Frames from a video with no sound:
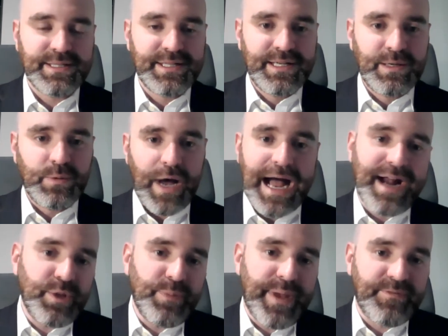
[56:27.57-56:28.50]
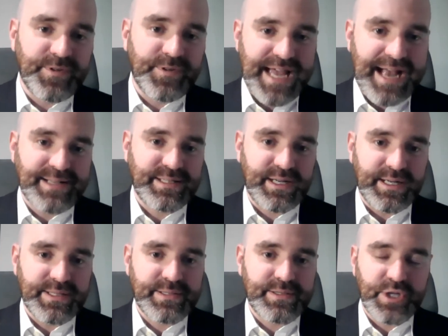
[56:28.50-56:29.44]
Well, how do you pay for tax
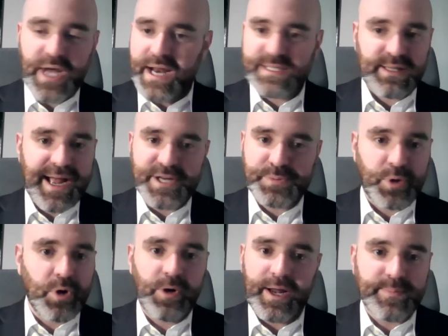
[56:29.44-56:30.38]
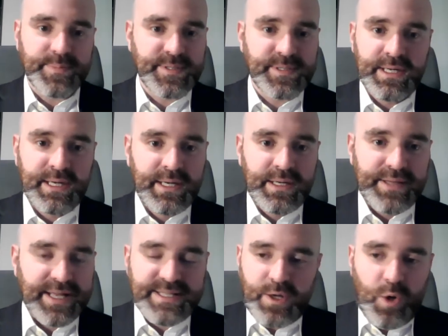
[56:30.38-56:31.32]
cuts? You got to slash programs.
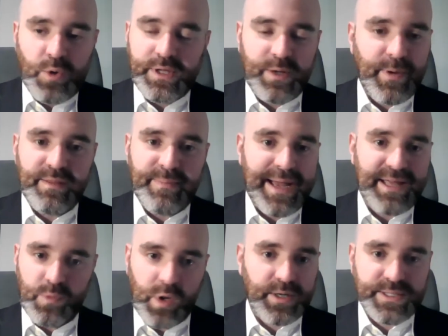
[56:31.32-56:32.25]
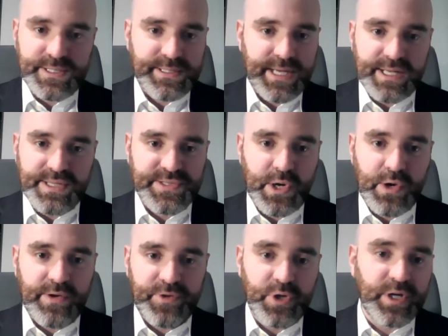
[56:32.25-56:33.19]
That's the only way the math works. And so
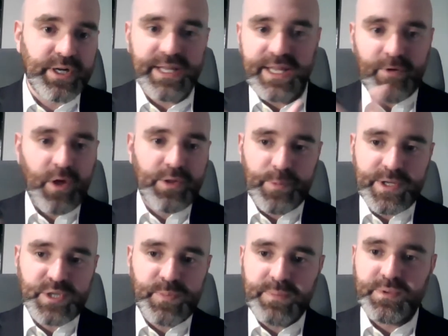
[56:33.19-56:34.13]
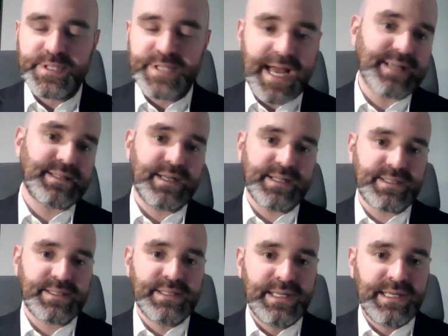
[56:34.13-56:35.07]
if you're going to give all the rich people tax
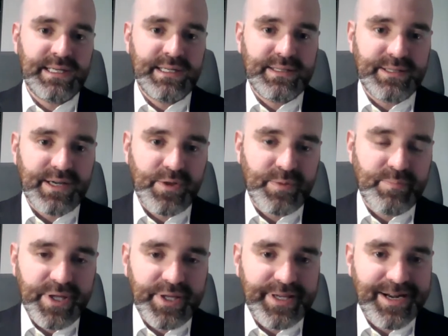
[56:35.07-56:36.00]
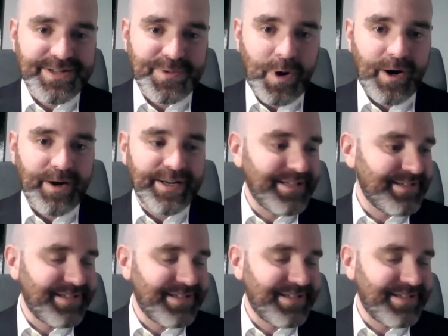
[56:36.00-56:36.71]
cuts, the billionaires who already,